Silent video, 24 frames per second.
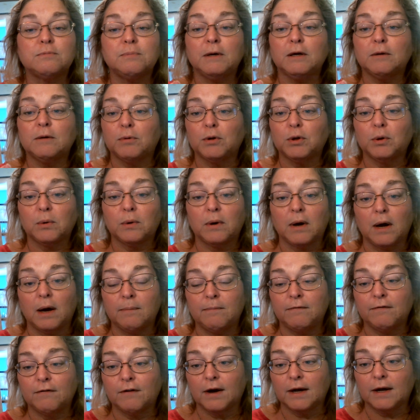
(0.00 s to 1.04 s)
people who are up
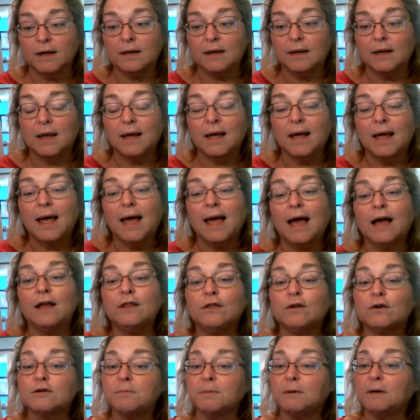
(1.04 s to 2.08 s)
front. And
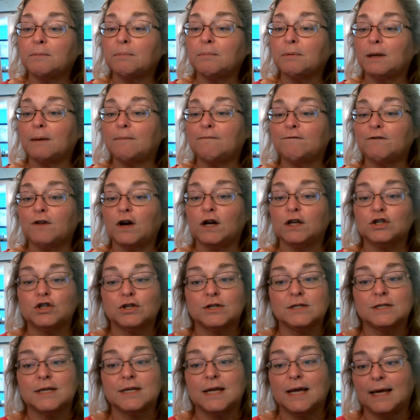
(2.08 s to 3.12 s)
those people up front,
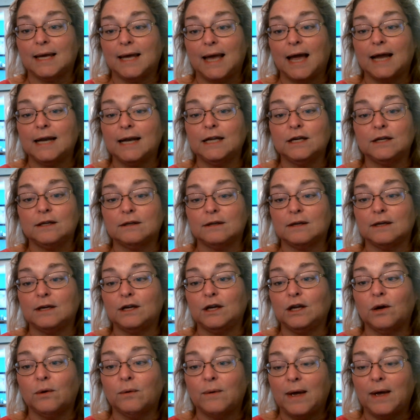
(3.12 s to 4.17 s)
just like any,
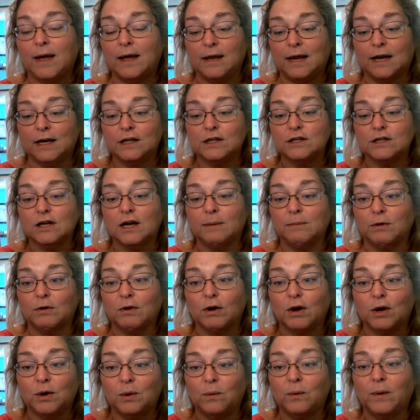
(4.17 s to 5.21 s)
you know, anytime you're
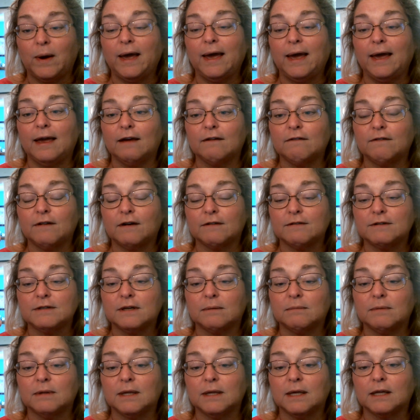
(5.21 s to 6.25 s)
on a wave of
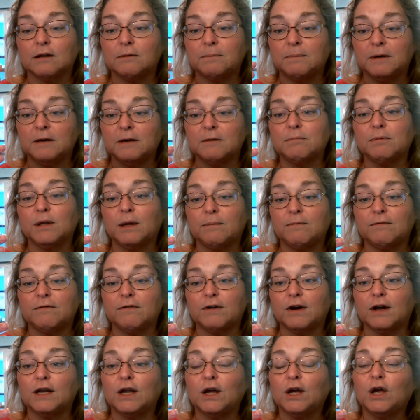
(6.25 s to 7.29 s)
something, the people up
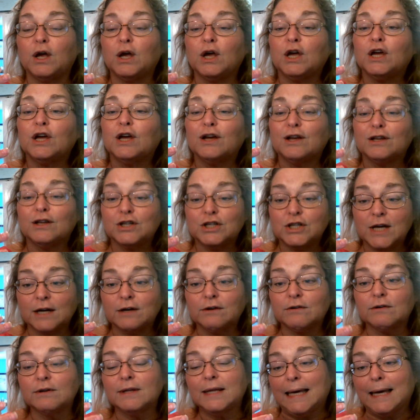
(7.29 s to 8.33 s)
front
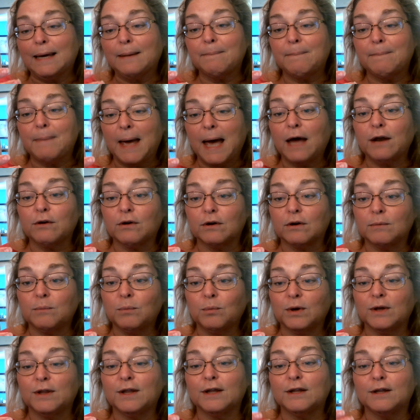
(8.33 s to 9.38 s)
generally get battered
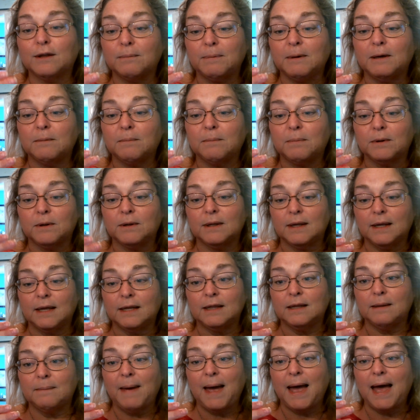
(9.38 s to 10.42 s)
more than the people
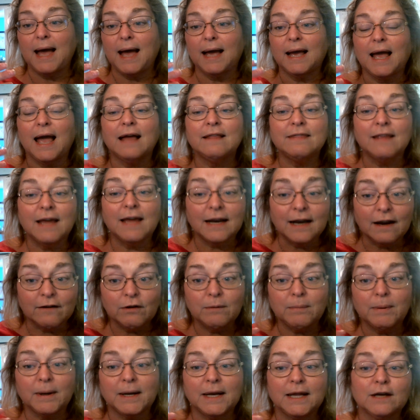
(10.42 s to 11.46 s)
in the back. And then
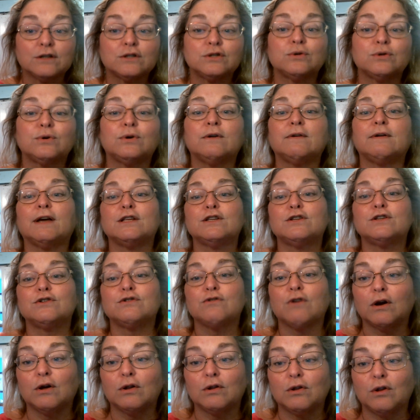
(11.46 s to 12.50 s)
everybody else sort of gets
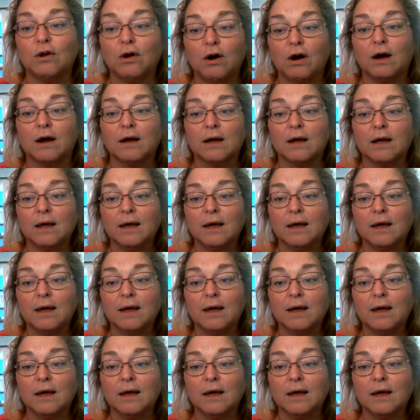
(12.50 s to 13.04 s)
dragged along